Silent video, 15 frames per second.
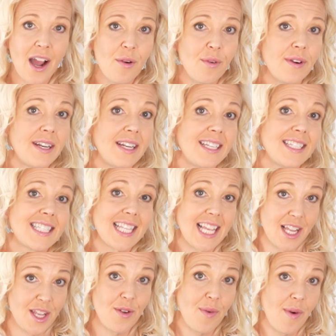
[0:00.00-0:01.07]
I want to
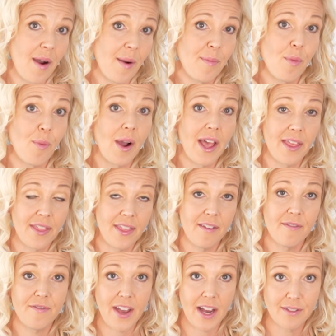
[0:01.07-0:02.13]
set you up with
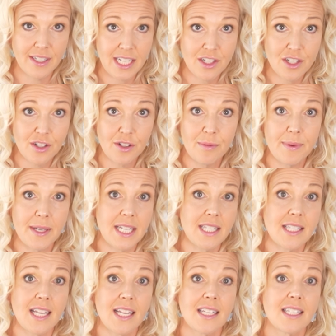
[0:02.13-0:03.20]
foundational
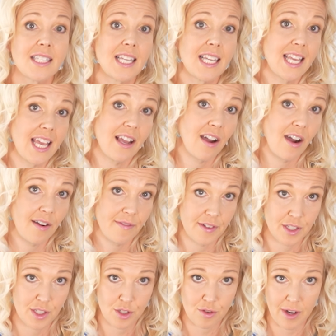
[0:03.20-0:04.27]
basics to kick off a
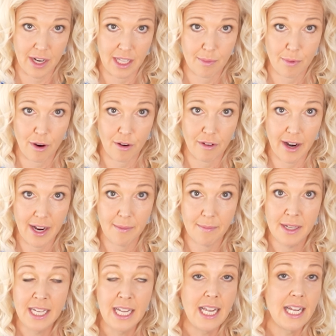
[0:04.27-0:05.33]
strength program.
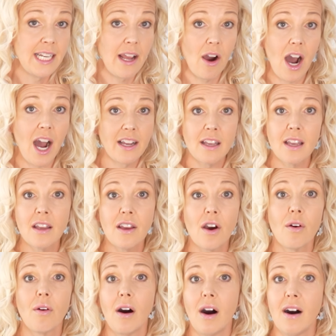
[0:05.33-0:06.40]
Now, I could
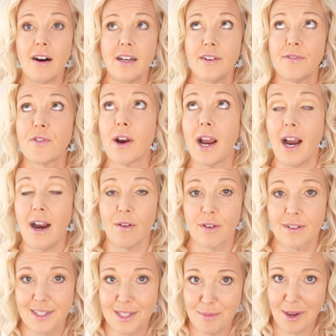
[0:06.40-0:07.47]
go on for
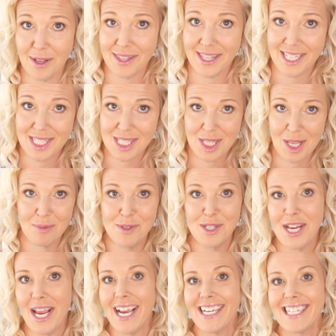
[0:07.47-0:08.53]
hours about this
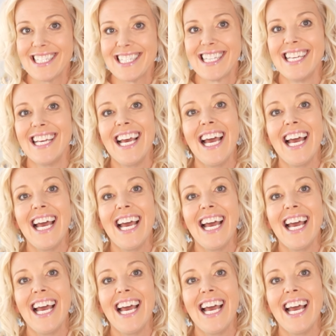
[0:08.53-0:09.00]
subject.